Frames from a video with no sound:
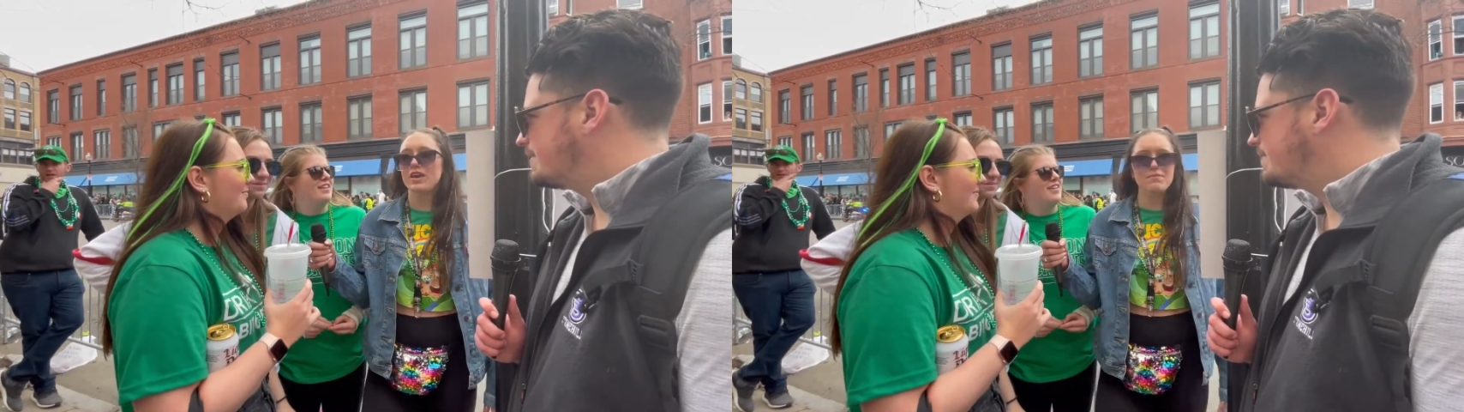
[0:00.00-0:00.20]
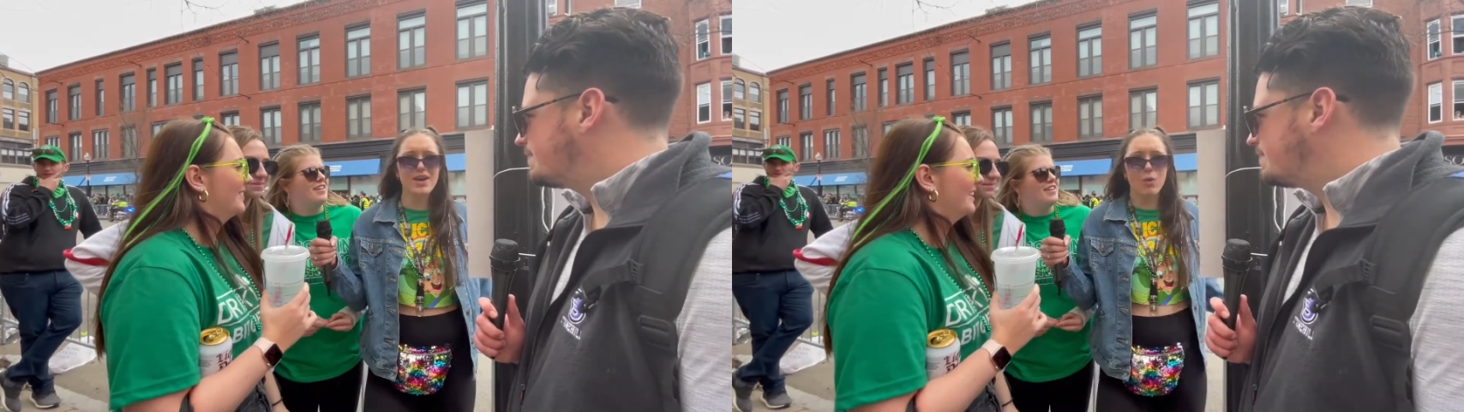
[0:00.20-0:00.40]

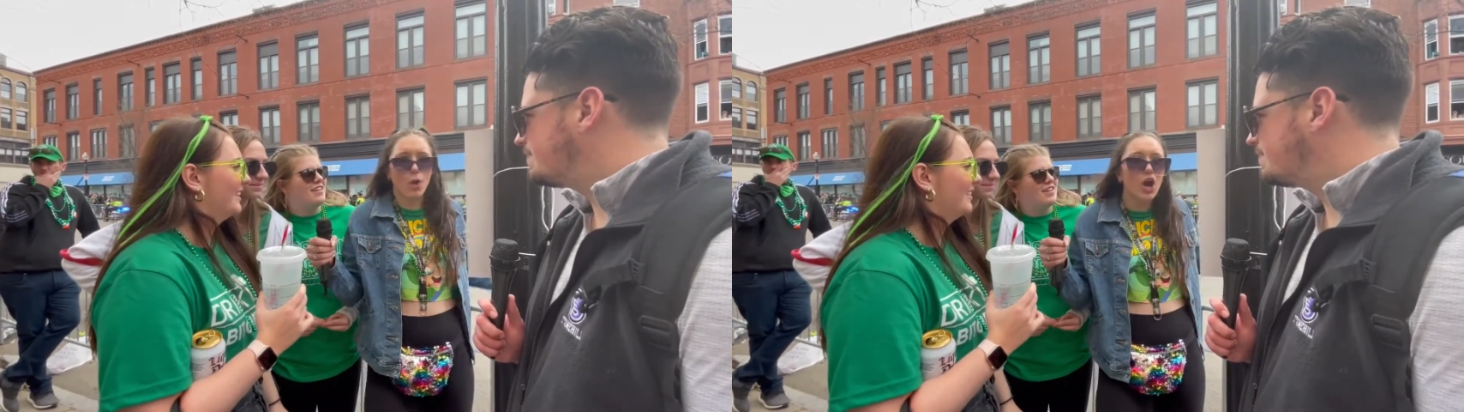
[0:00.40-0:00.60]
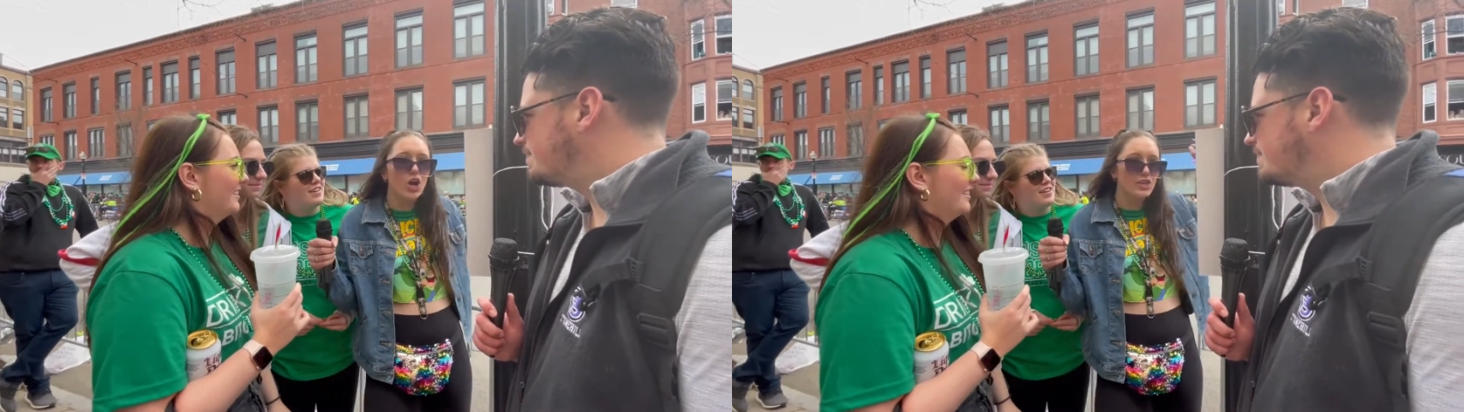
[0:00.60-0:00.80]
Speaker 1: give me a
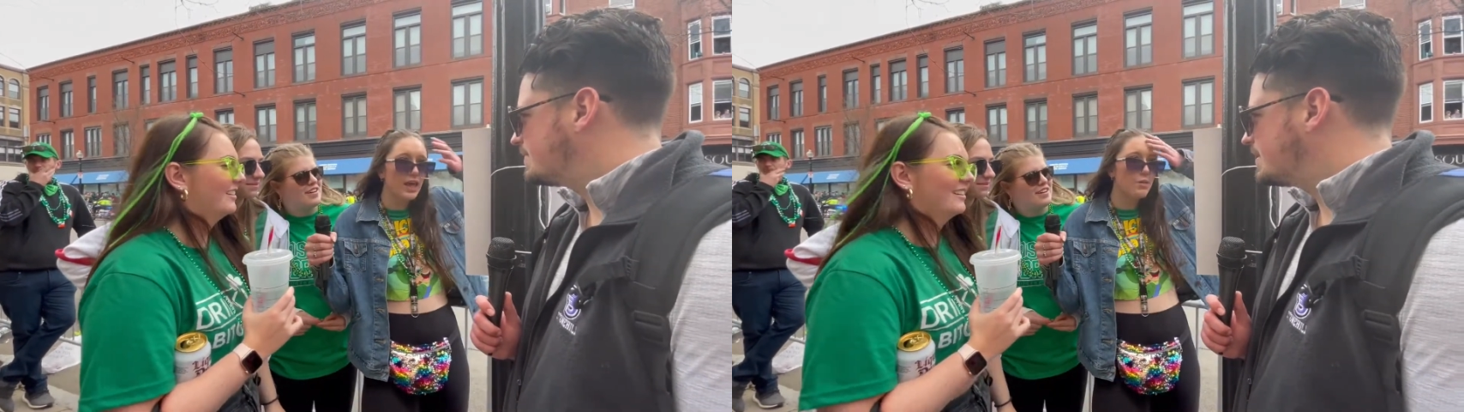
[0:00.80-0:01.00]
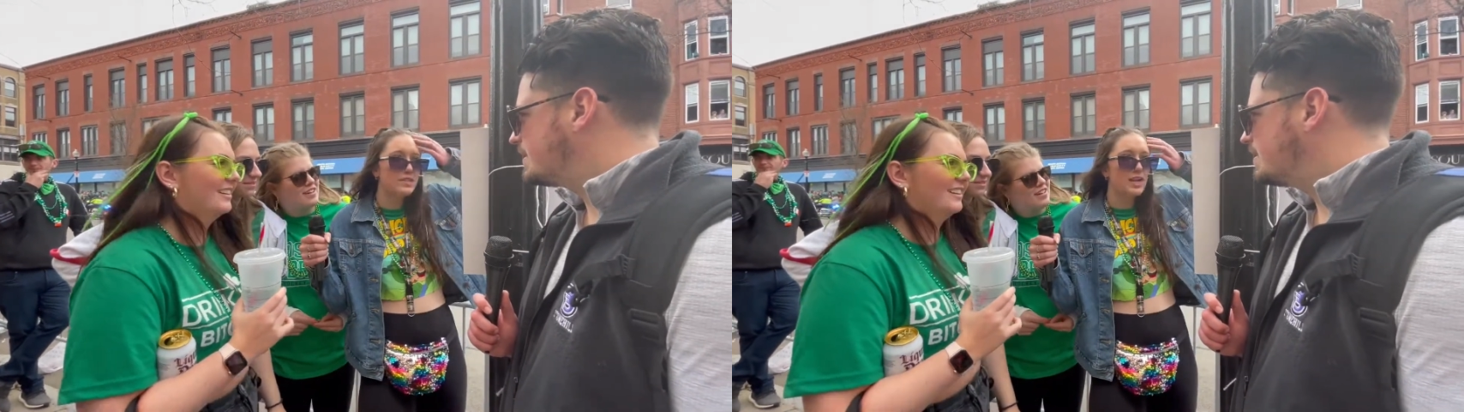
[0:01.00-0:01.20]
word.
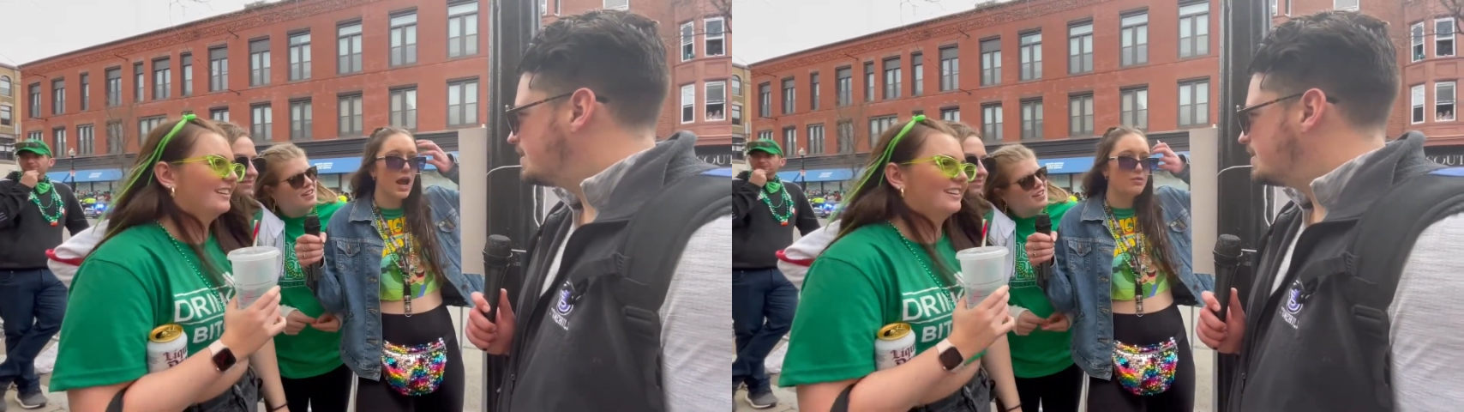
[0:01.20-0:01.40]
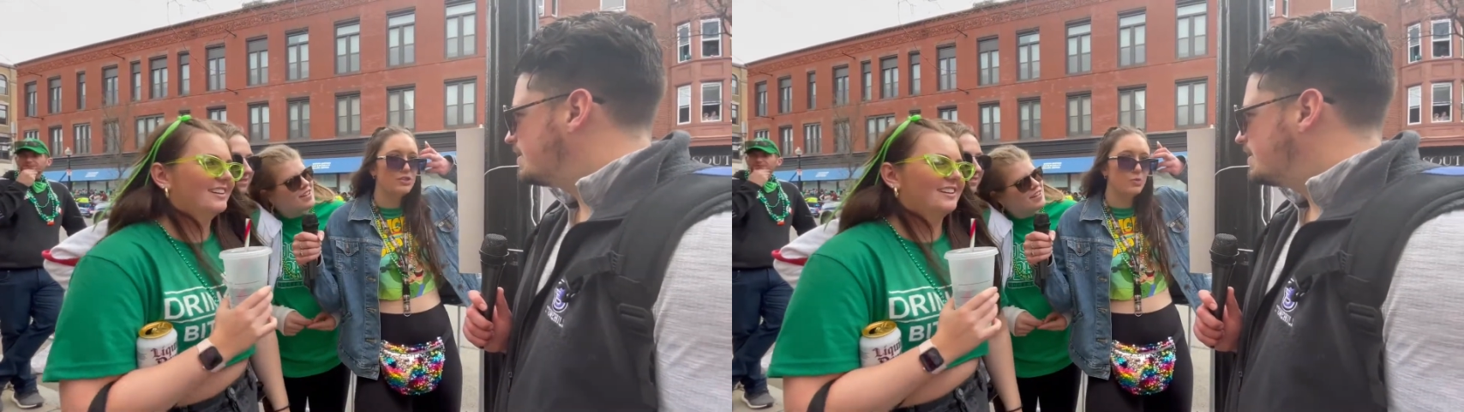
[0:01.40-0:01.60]
Like, what's an
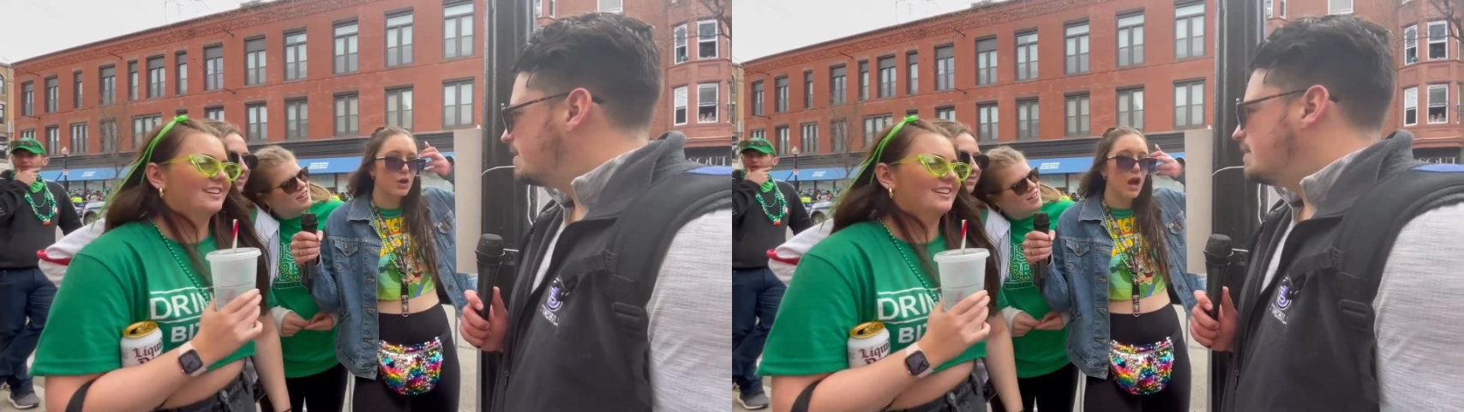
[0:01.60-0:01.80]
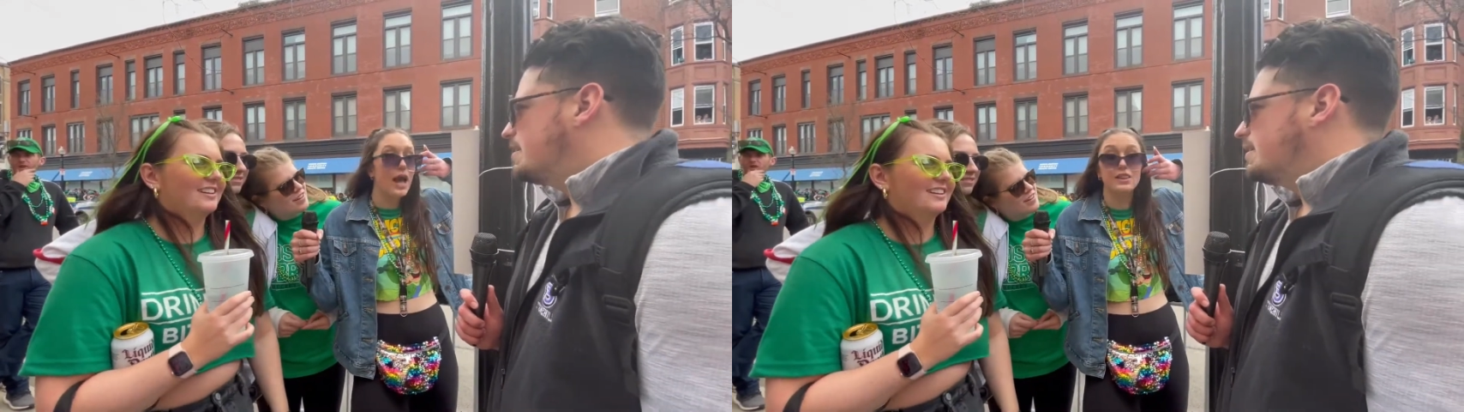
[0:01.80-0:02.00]
Irish
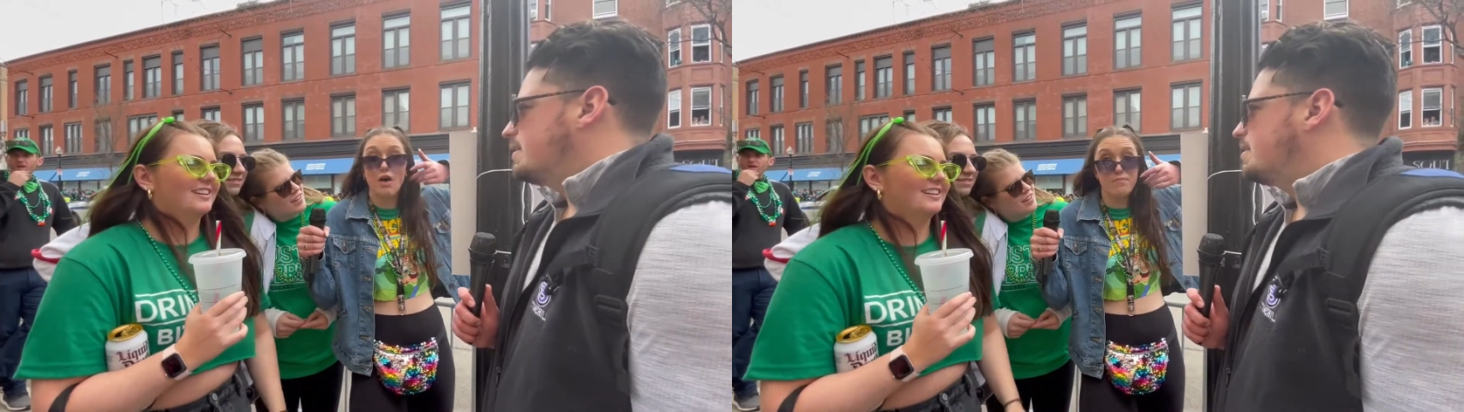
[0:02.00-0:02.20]
word? I love